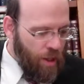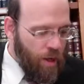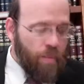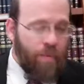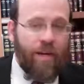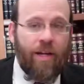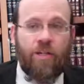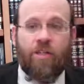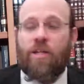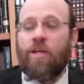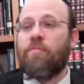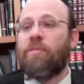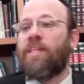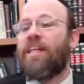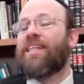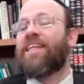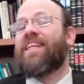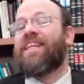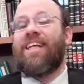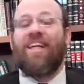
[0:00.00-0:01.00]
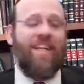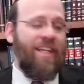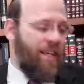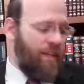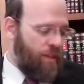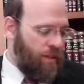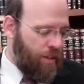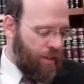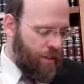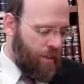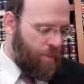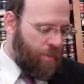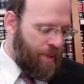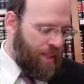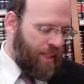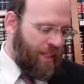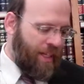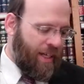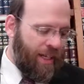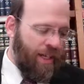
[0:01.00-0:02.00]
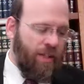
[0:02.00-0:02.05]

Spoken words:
but Hashem says it's a chil, it's